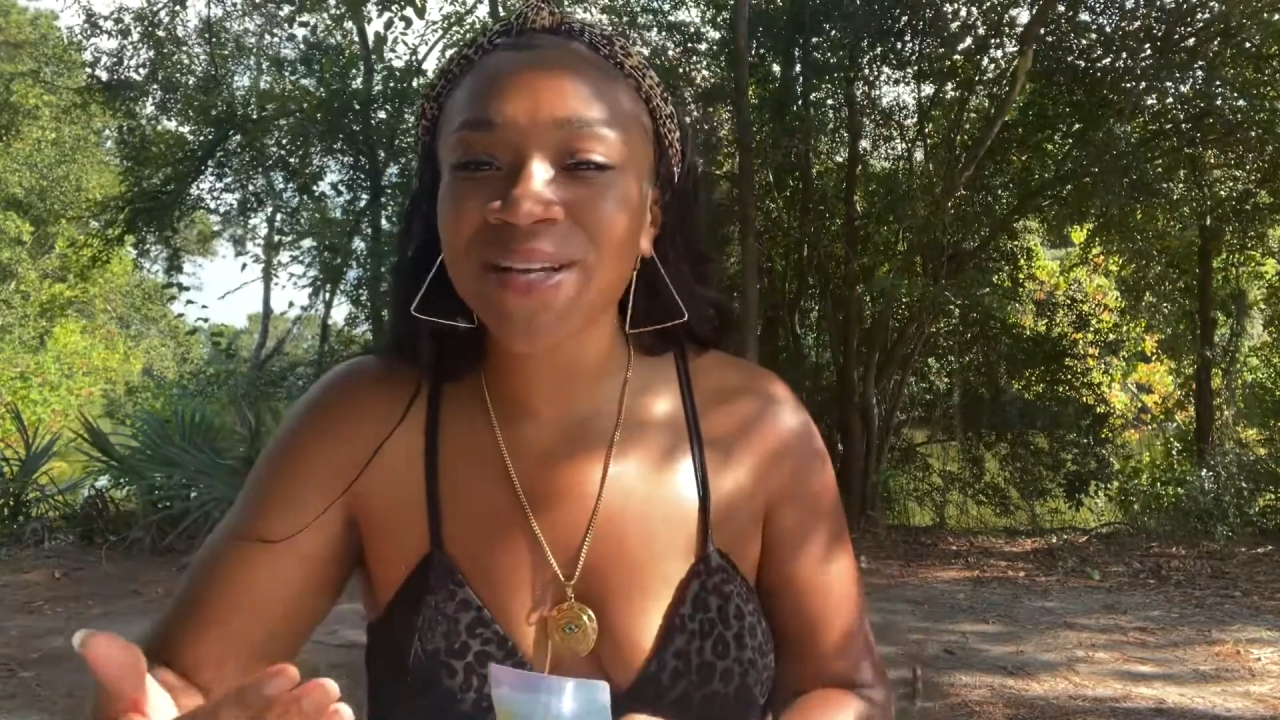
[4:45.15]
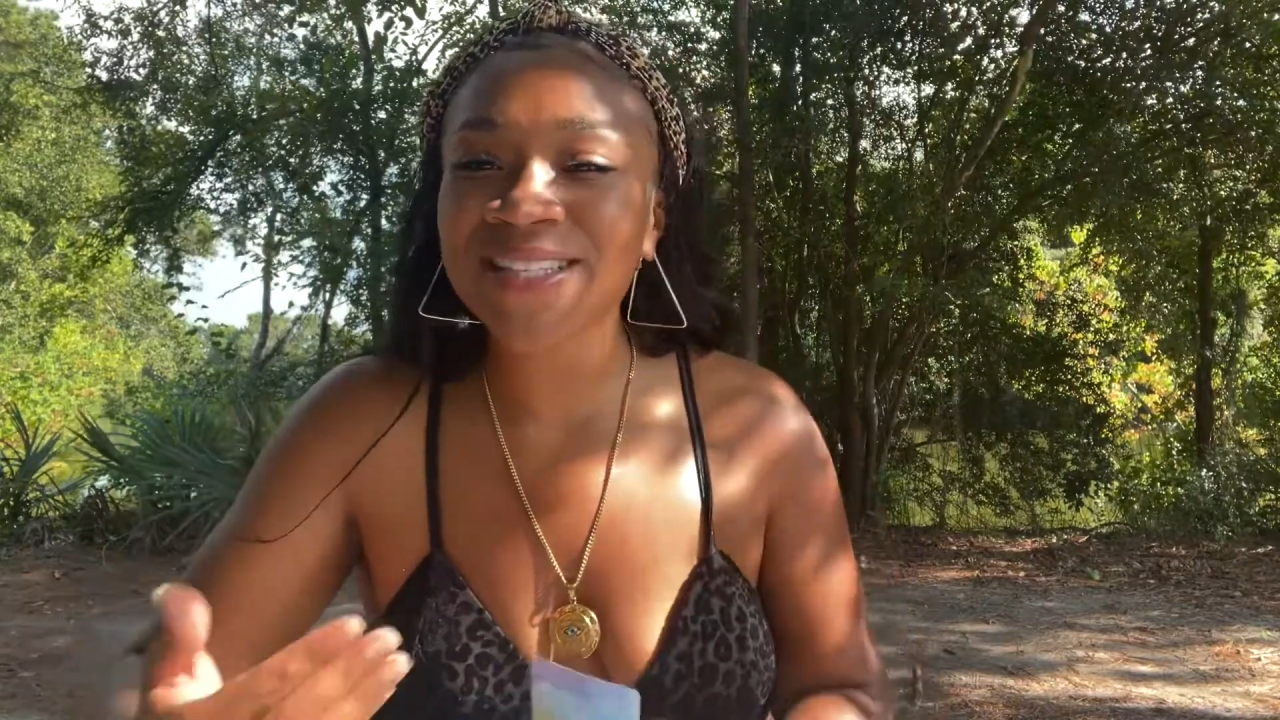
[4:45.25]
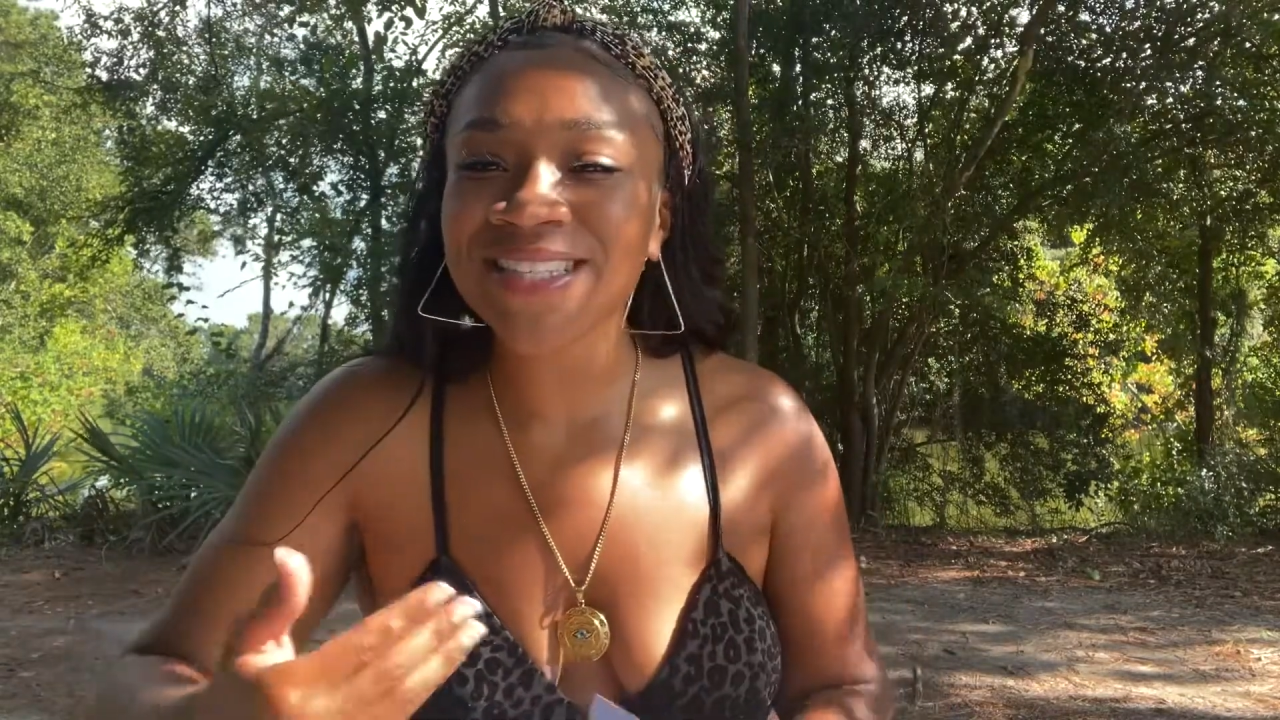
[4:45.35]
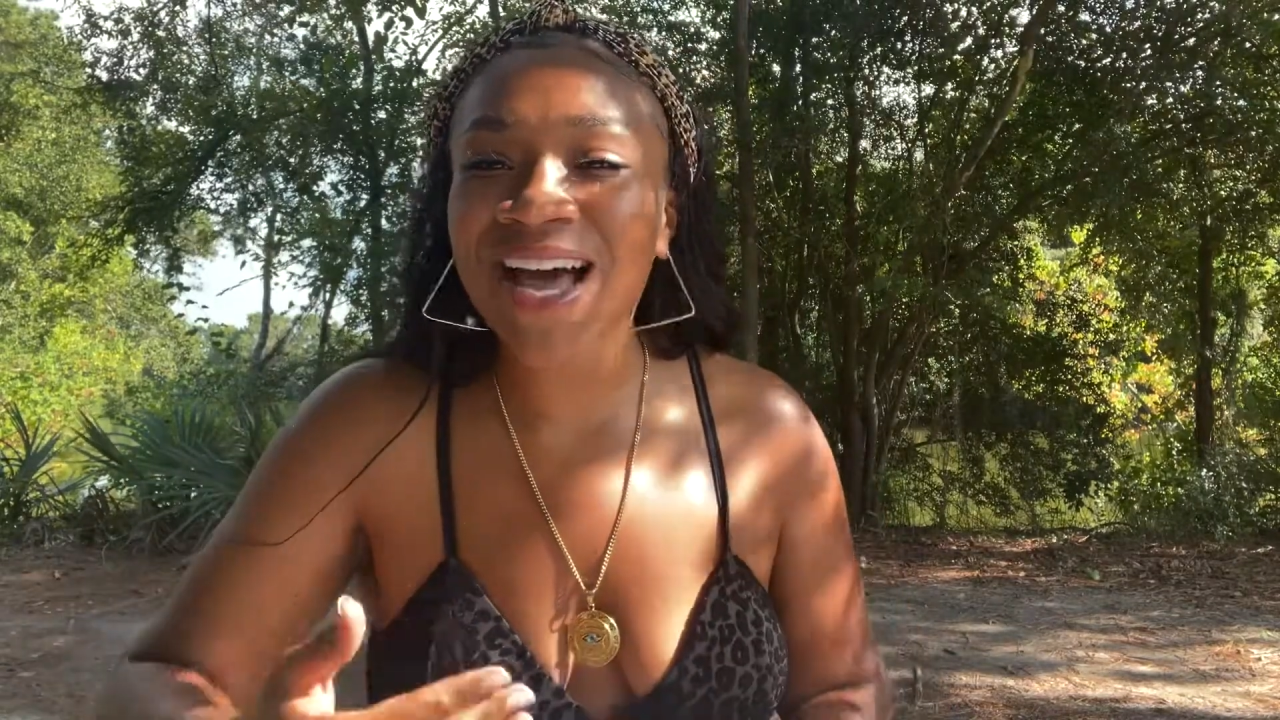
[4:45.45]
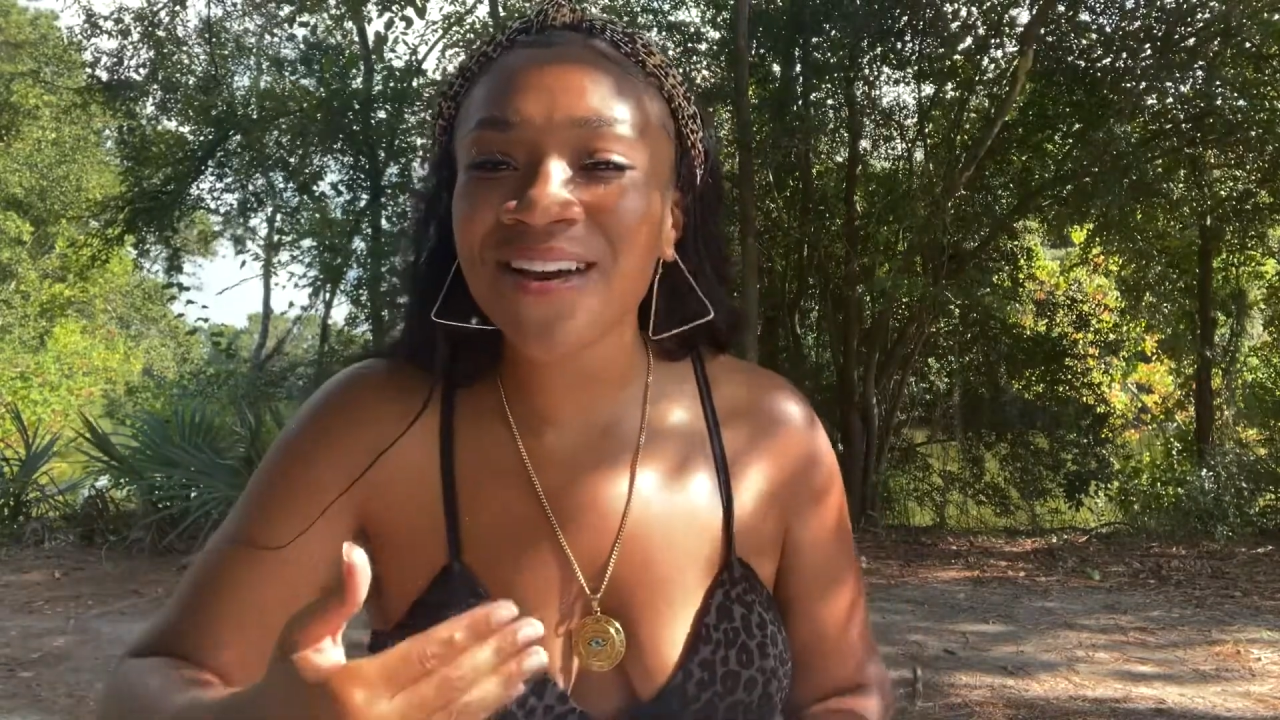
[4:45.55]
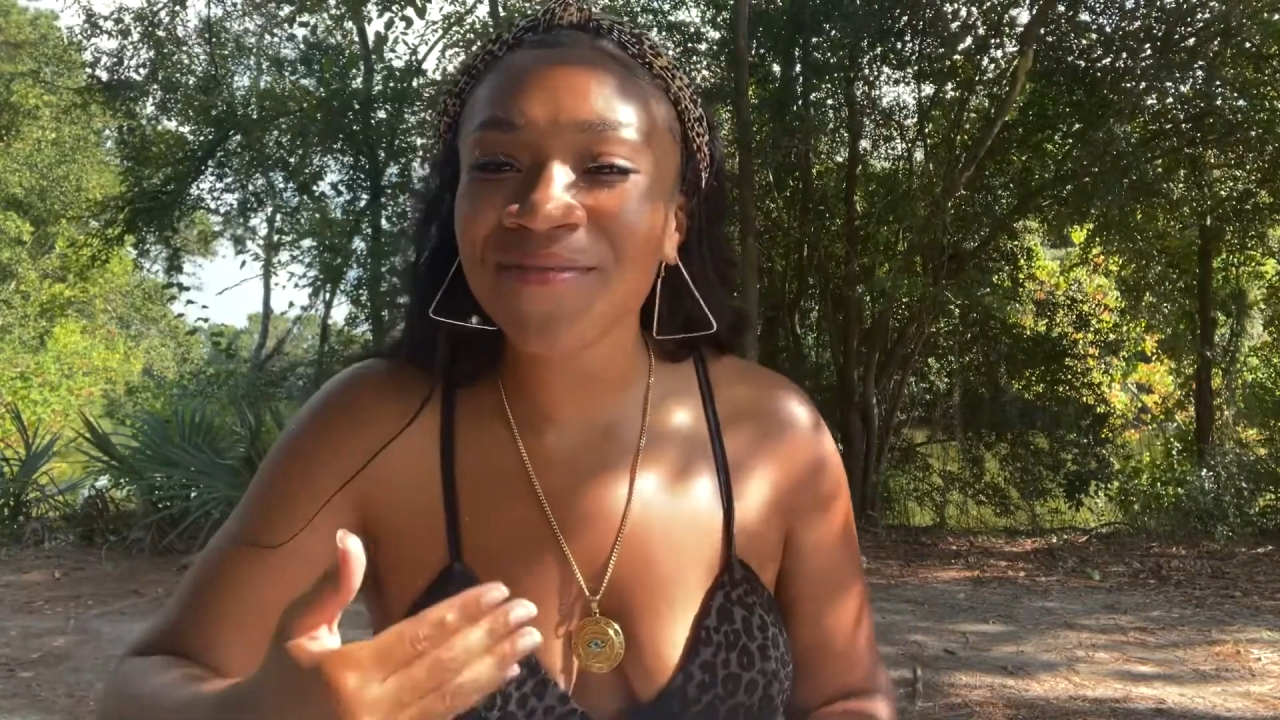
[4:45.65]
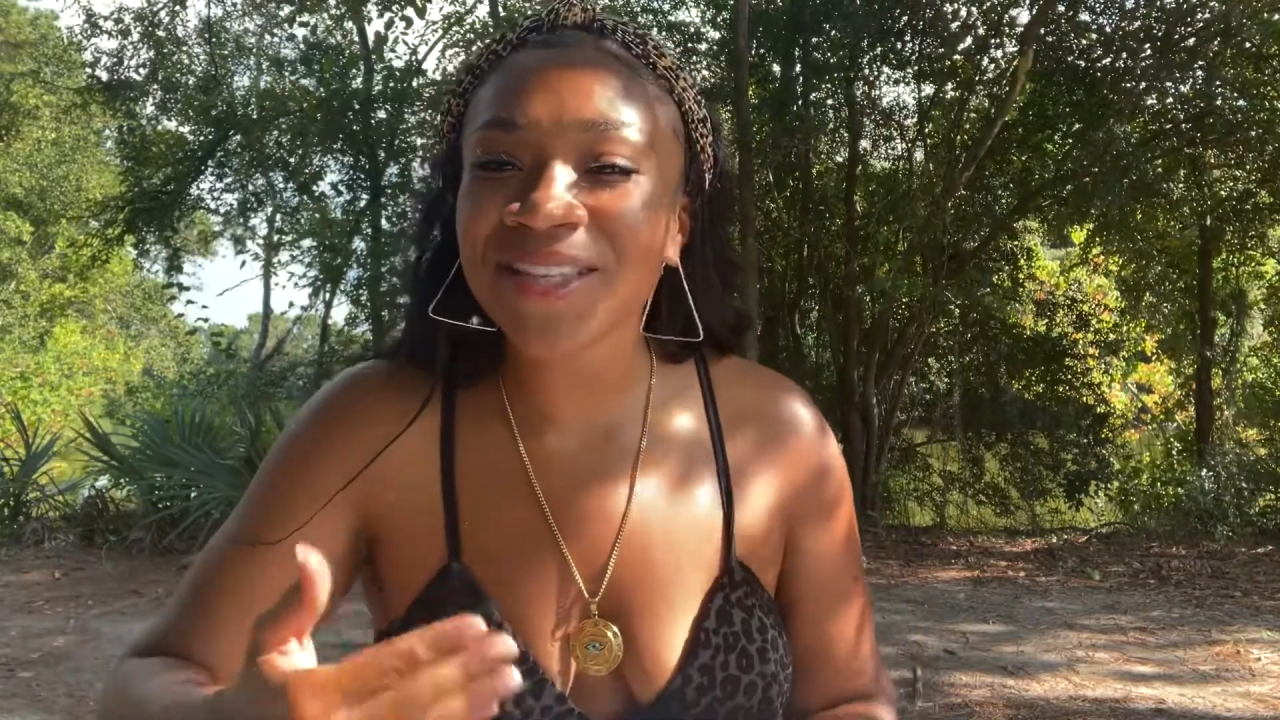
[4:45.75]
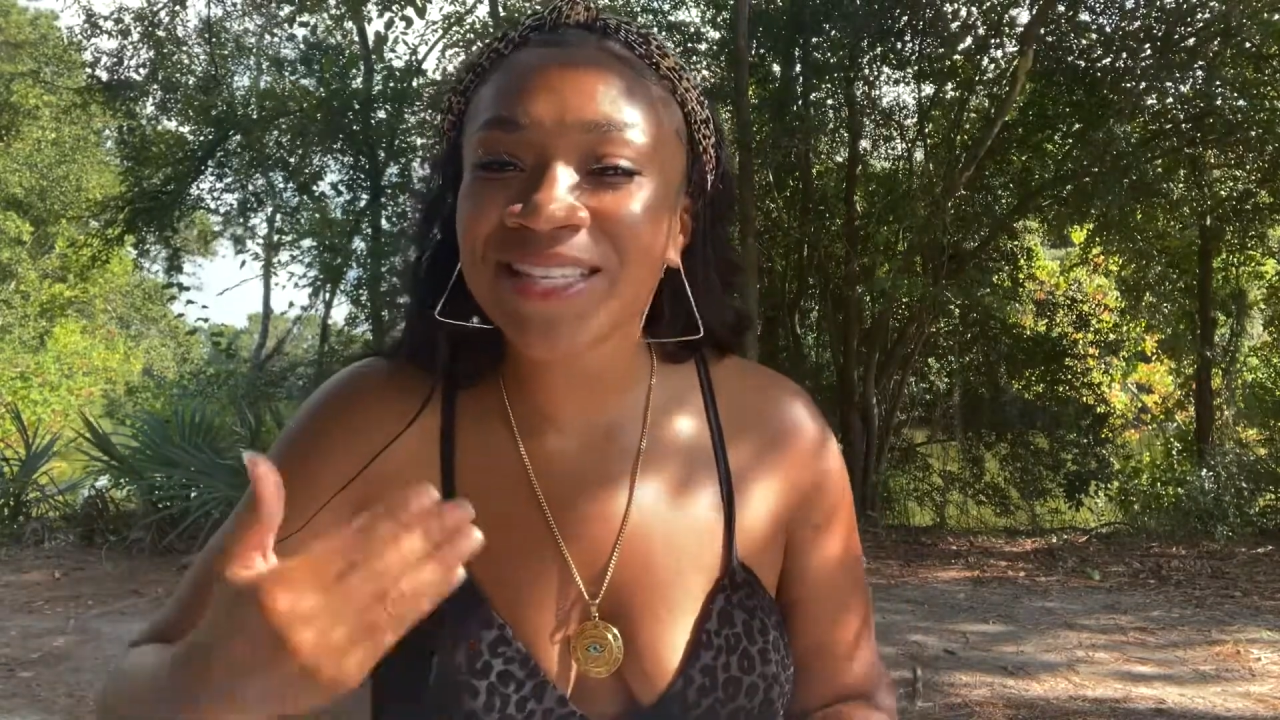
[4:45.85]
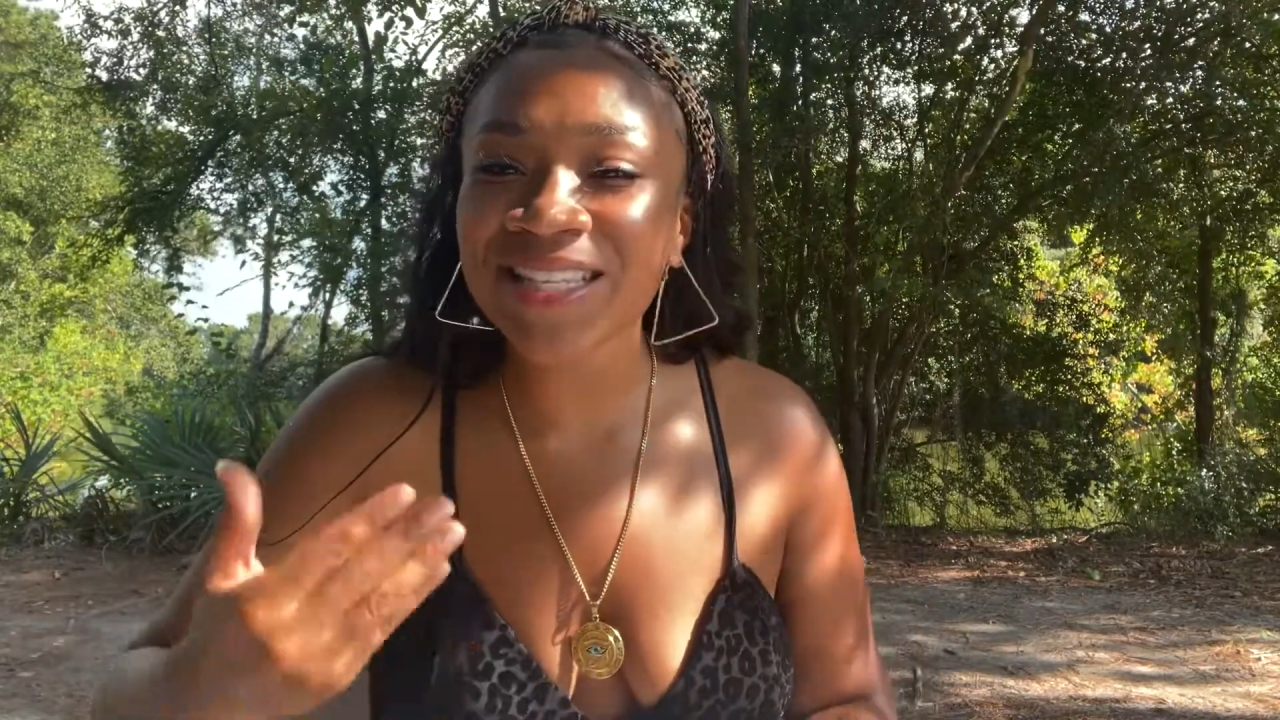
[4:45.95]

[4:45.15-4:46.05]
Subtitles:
inside of this